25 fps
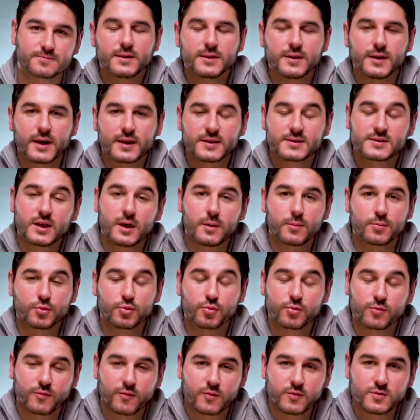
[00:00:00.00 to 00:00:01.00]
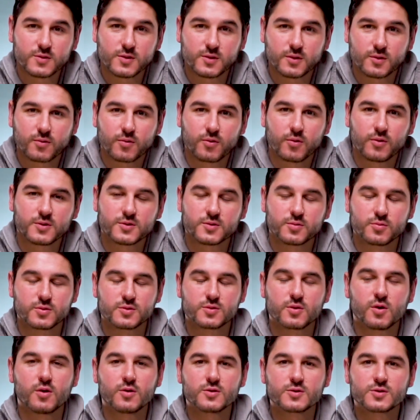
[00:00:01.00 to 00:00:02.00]
Next up, Universal Lacrosse, who
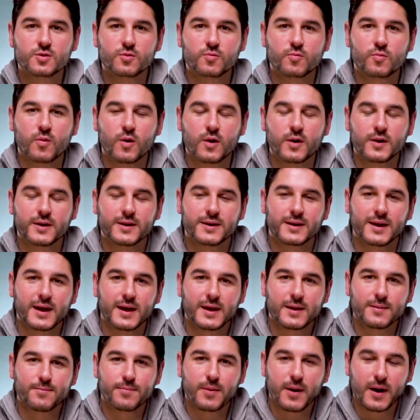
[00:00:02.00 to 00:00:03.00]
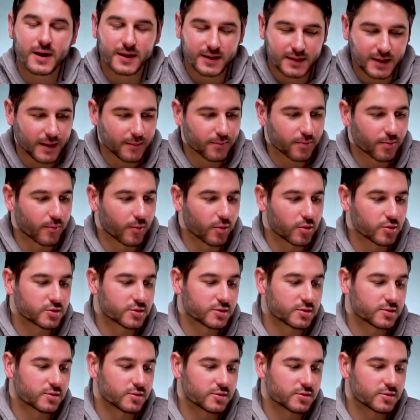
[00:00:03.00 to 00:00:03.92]
is also running a buy get promotion.